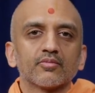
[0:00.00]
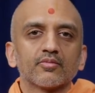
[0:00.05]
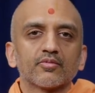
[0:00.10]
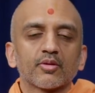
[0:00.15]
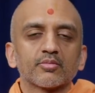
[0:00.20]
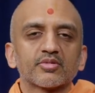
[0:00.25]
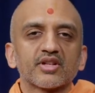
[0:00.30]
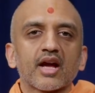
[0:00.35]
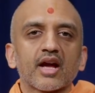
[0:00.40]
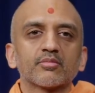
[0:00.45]

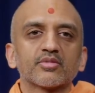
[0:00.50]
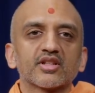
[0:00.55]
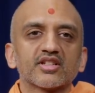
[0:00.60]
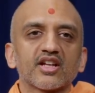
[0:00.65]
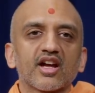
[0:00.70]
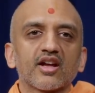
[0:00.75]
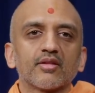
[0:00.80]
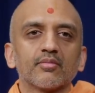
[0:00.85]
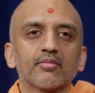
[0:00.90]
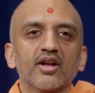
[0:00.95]
From time to
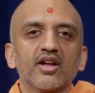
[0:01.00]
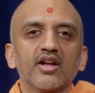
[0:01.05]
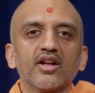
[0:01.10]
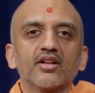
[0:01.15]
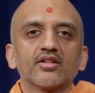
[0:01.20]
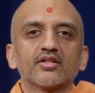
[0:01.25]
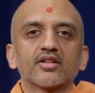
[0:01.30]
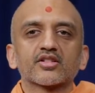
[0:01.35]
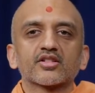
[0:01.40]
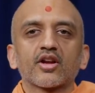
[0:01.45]
time,
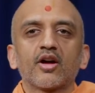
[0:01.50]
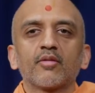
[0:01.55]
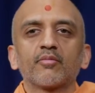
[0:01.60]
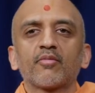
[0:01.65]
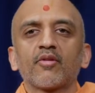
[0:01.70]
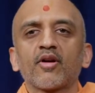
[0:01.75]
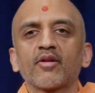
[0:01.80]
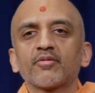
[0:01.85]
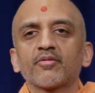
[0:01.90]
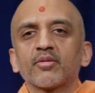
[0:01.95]
just
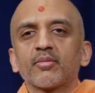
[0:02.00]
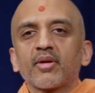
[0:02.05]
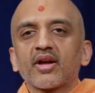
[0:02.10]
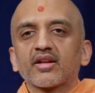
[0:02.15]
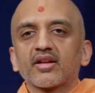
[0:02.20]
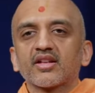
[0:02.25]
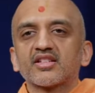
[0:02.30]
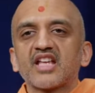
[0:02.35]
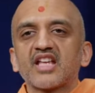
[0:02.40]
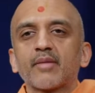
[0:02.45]
come right from the
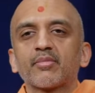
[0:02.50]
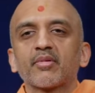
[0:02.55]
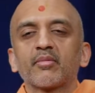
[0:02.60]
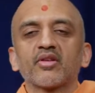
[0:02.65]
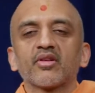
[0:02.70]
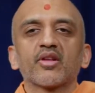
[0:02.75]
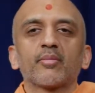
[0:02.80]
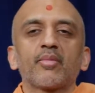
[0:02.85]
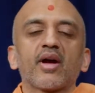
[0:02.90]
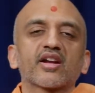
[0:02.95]
back and tap him
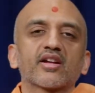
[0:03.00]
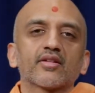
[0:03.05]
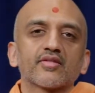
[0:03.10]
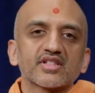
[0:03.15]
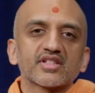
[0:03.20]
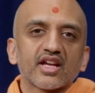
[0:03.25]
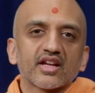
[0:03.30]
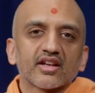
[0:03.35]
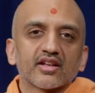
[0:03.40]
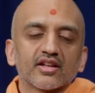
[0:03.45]
on the back of
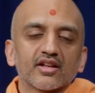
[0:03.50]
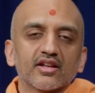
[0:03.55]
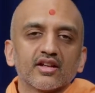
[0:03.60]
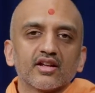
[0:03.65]
his head.